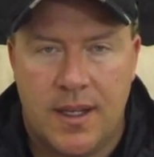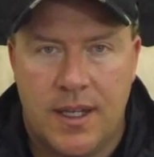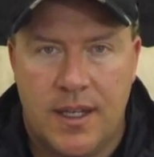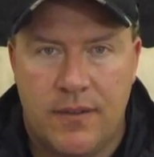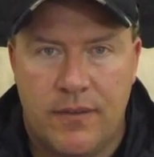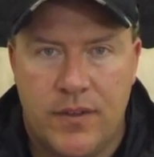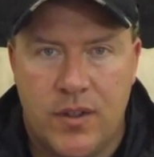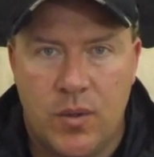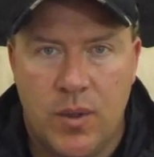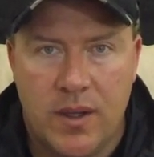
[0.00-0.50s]

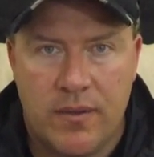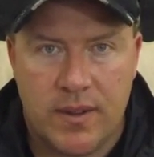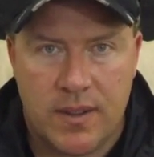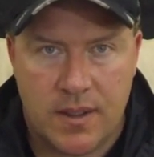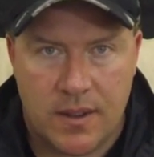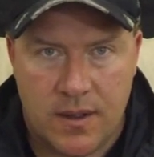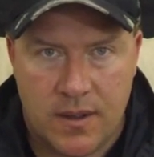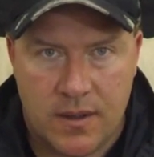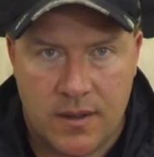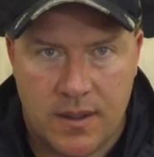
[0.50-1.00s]
if you have a
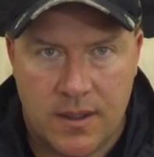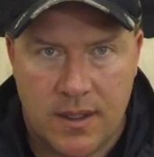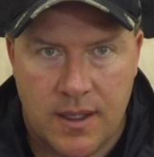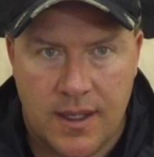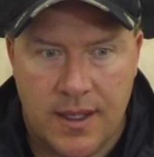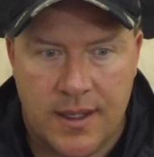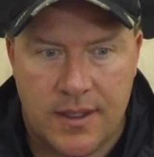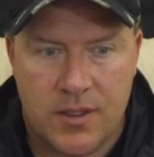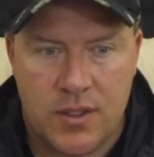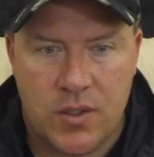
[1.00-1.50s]
dog
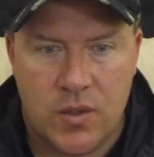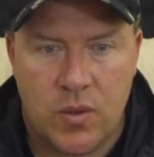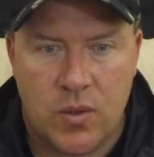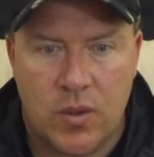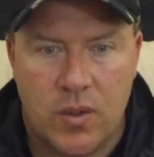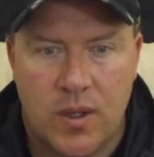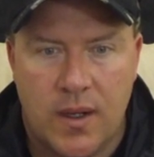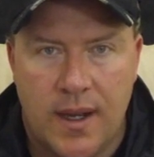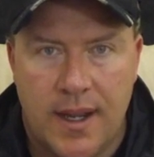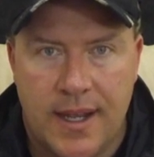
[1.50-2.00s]
and
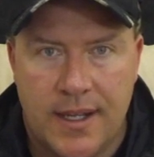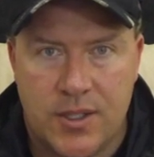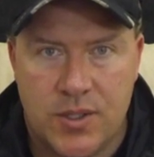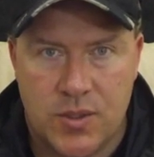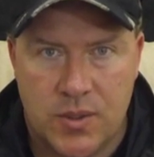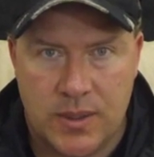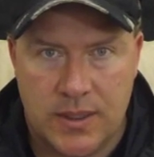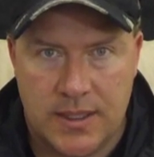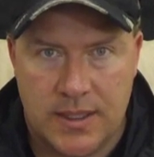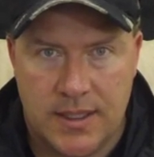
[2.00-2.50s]
you're
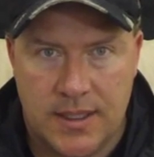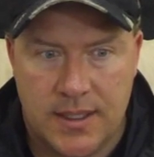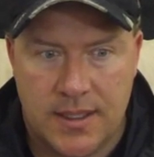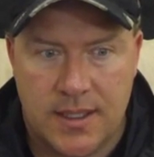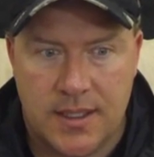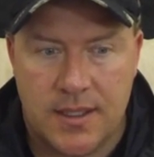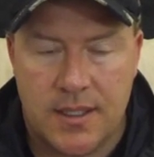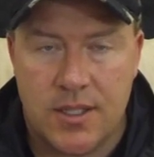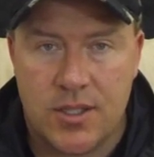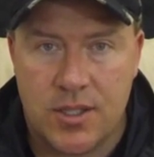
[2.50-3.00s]
actually
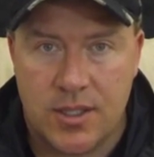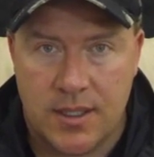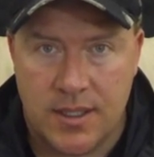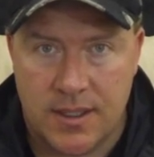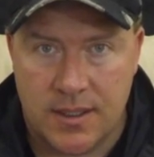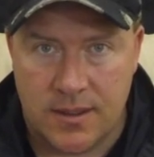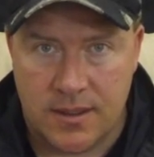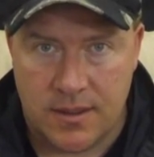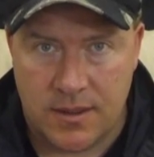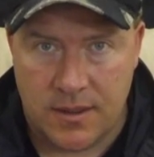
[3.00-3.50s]

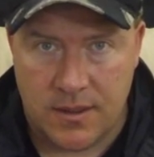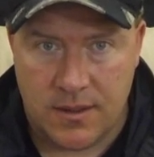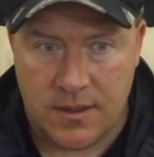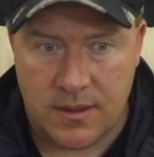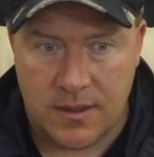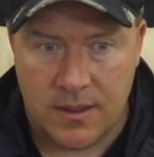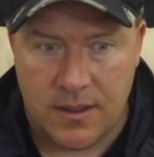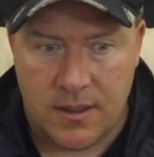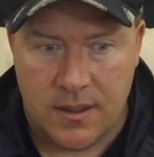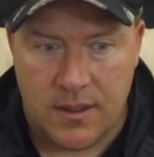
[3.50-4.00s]
conditioning the
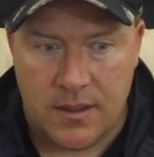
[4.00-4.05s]
dog